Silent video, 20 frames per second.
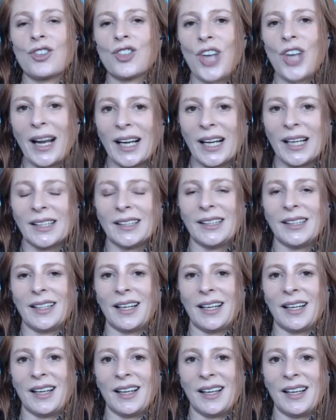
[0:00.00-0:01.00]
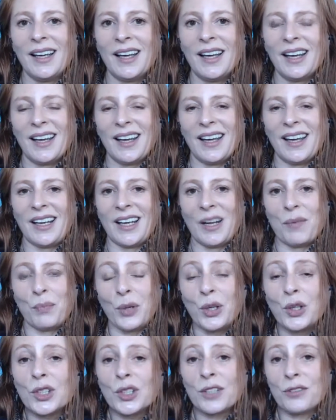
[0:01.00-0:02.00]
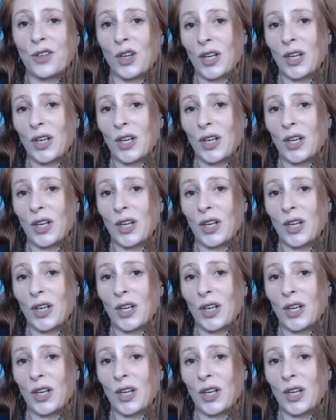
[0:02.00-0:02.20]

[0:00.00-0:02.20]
channeled in a beautiful